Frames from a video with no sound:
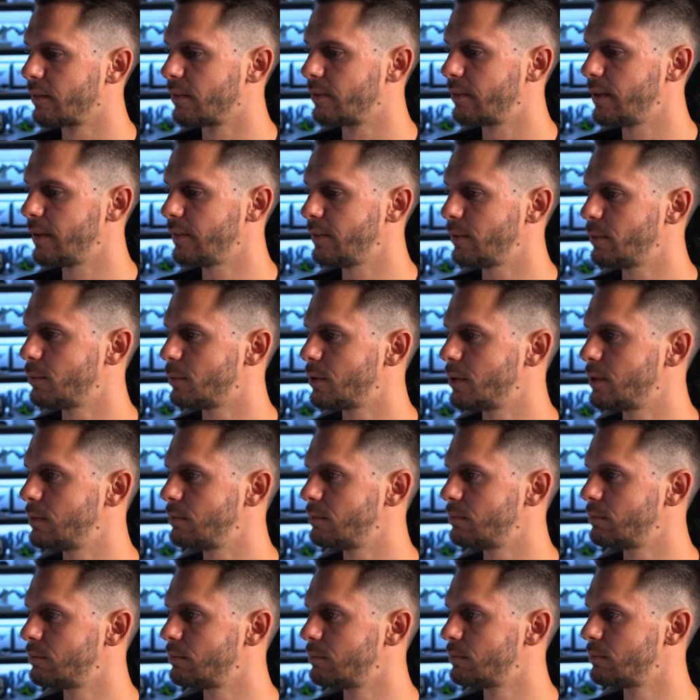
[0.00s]
fifth
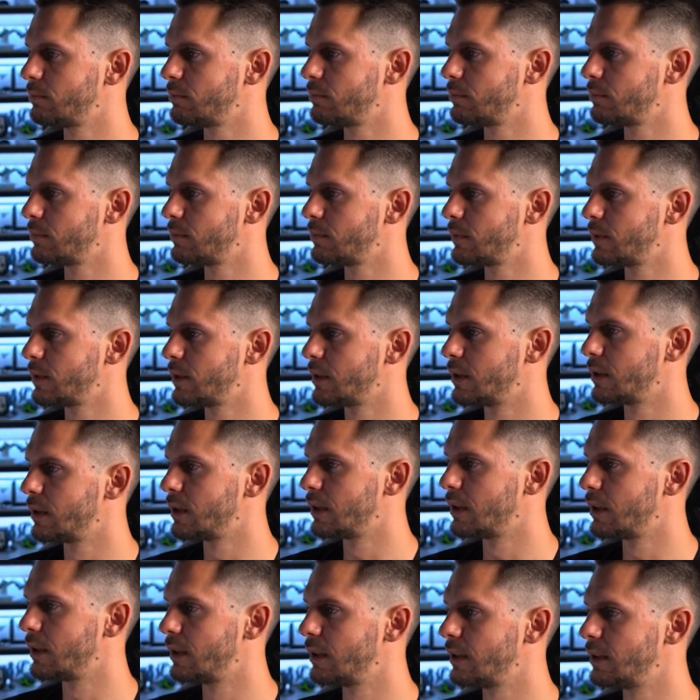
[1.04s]
one.
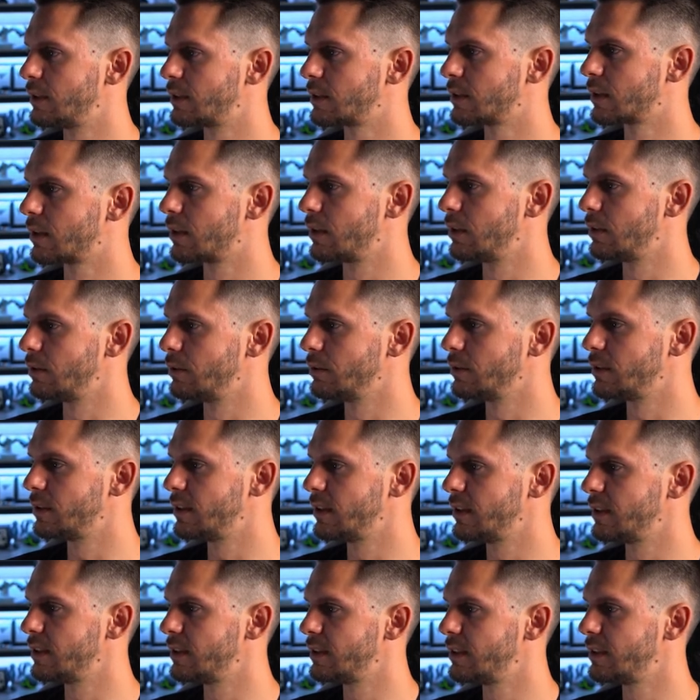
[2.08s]
Let's close
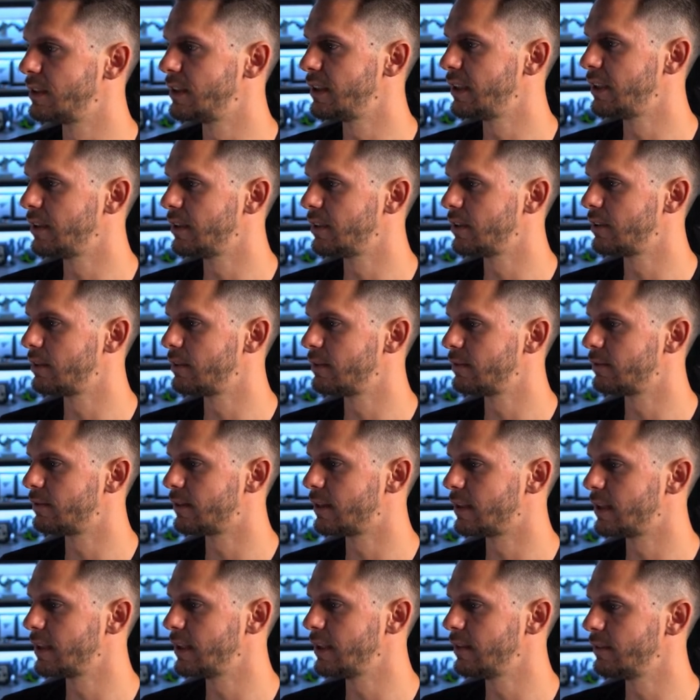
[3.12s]
this here,
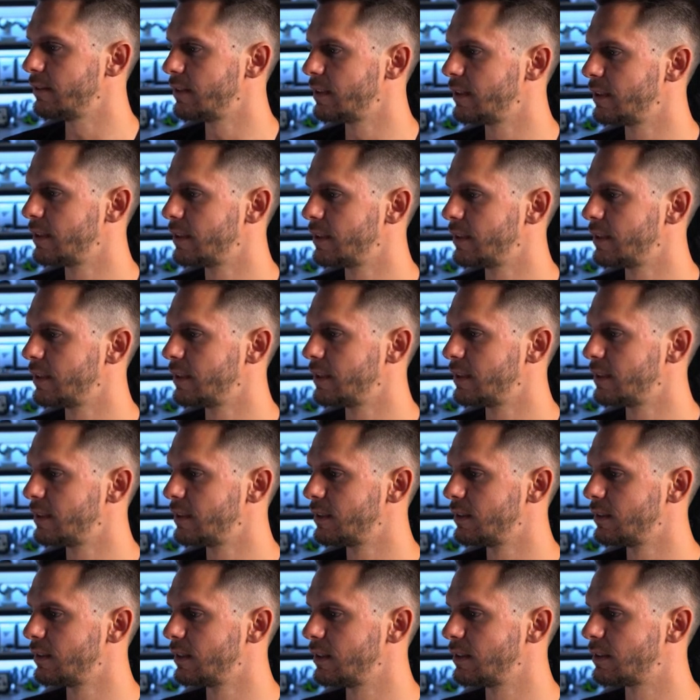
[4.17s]
5.
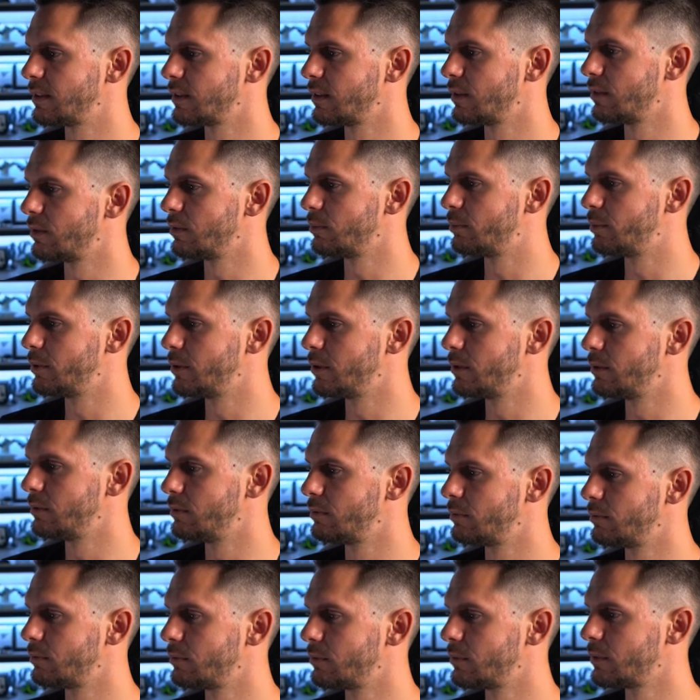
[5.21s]
Let's
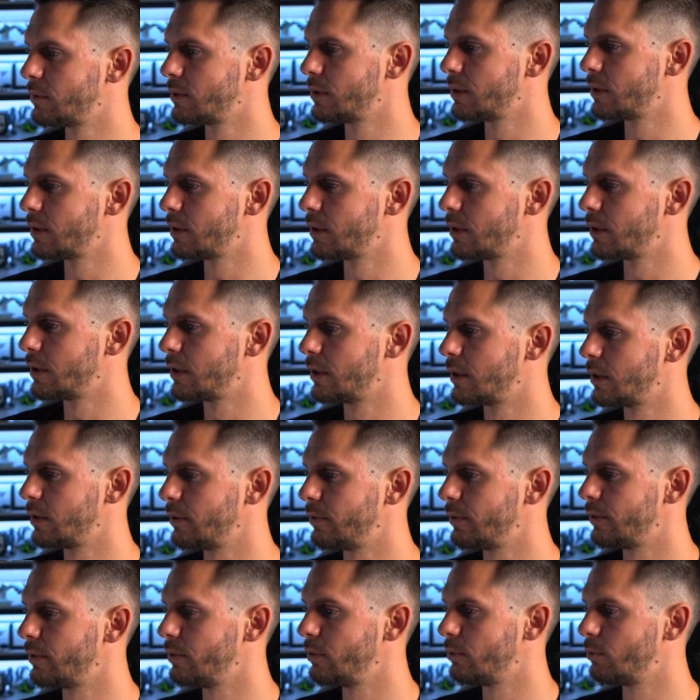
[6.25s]
open a
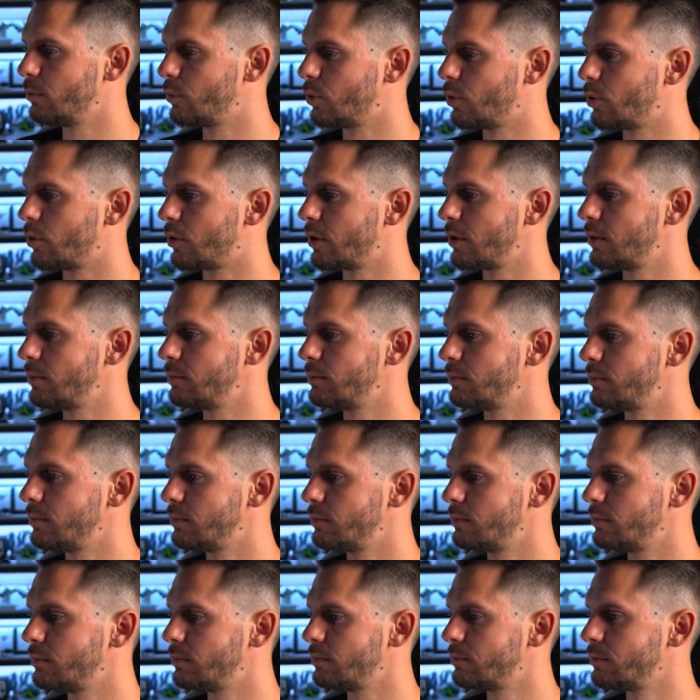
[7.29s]
few more.
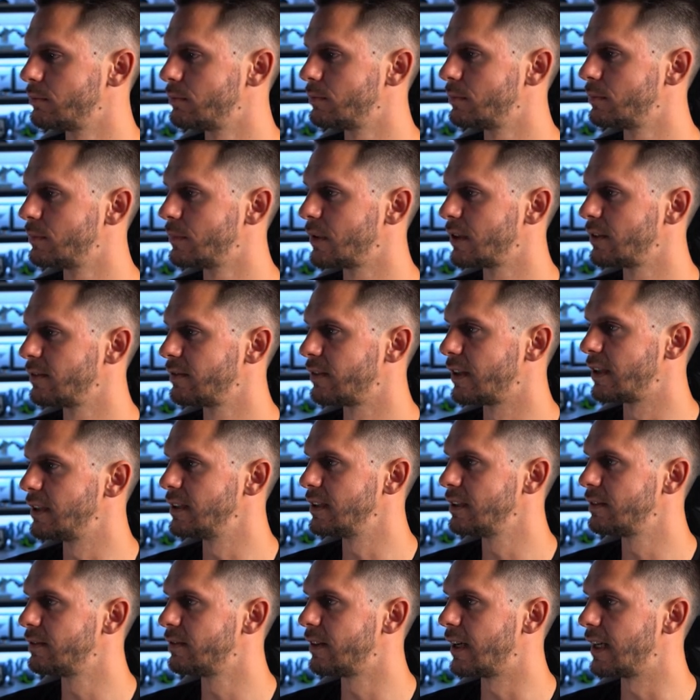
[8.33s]
Find
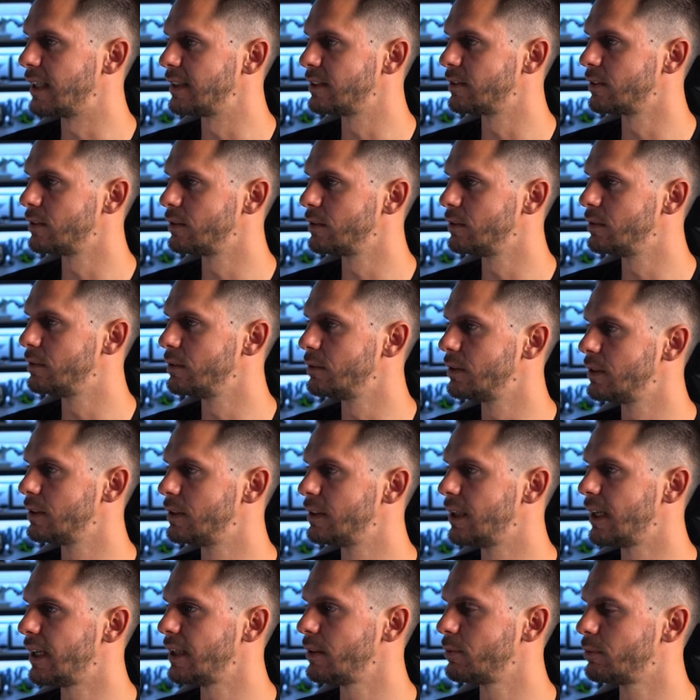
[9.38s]
it faster to do it
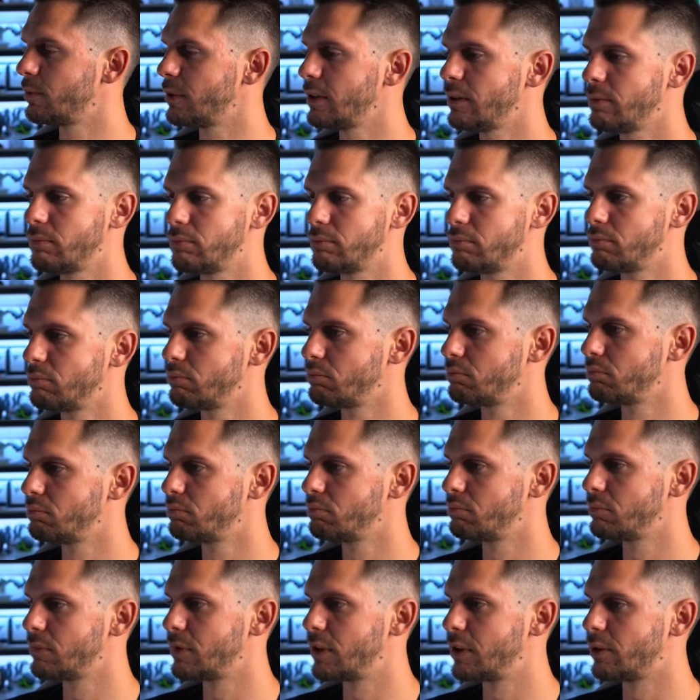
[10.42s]
that way.
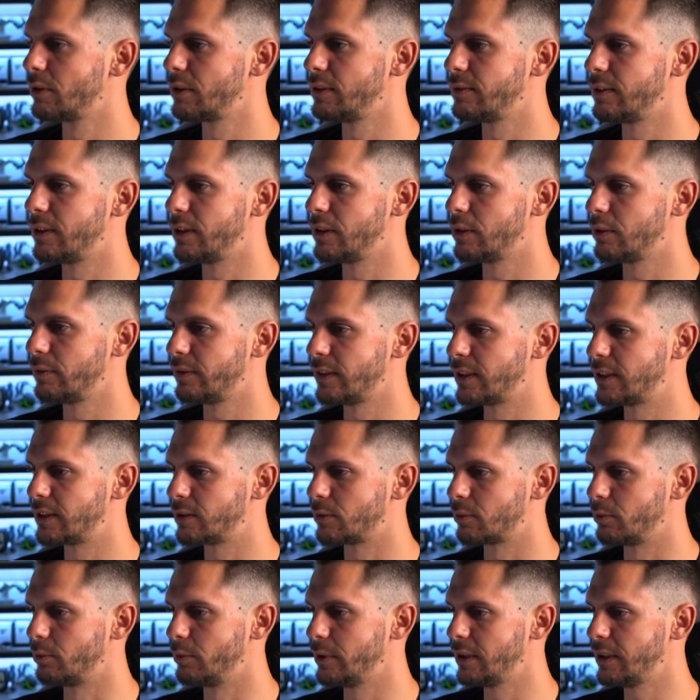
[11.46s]
Don't even know if it's
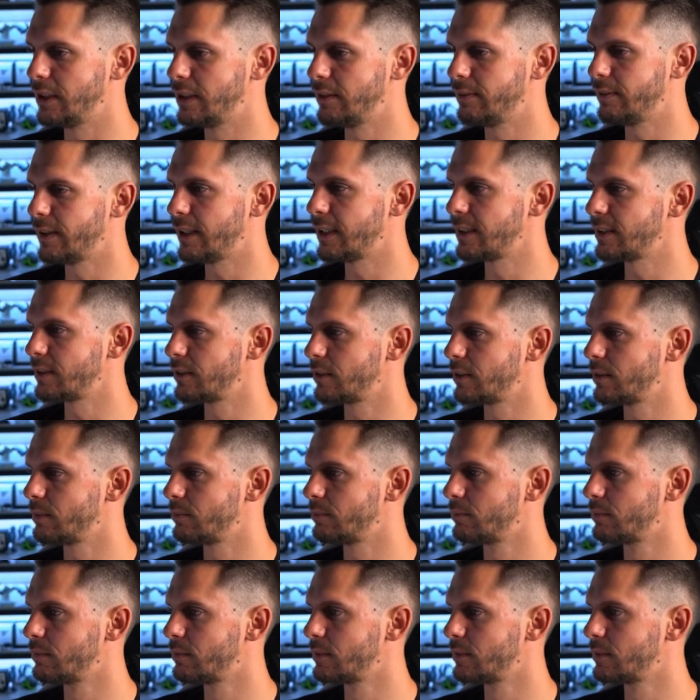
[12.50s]
really faster.